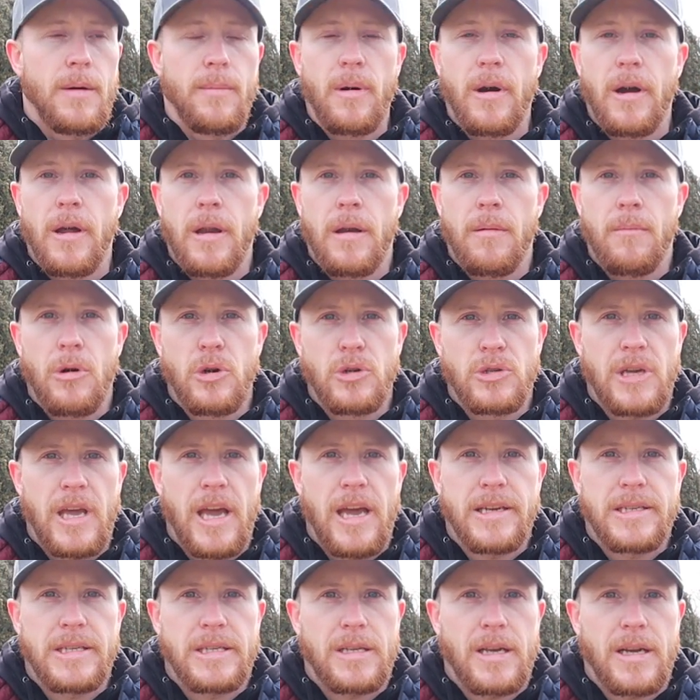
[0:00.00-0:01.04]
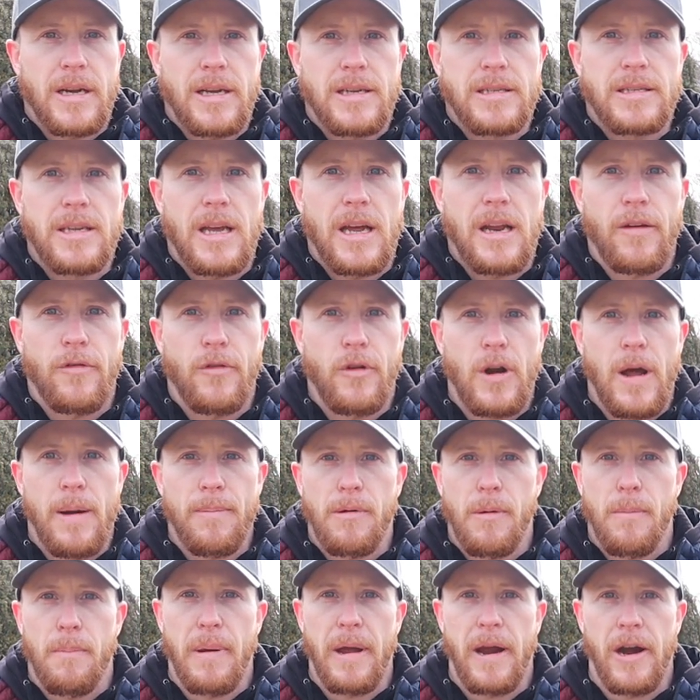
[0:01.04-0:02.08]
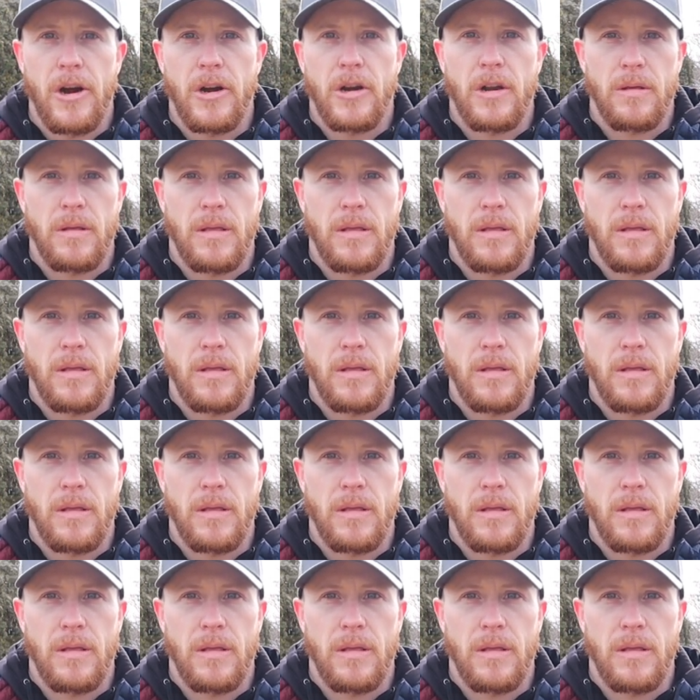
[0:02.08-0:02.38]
But in most cases, like I said, if you're not prepared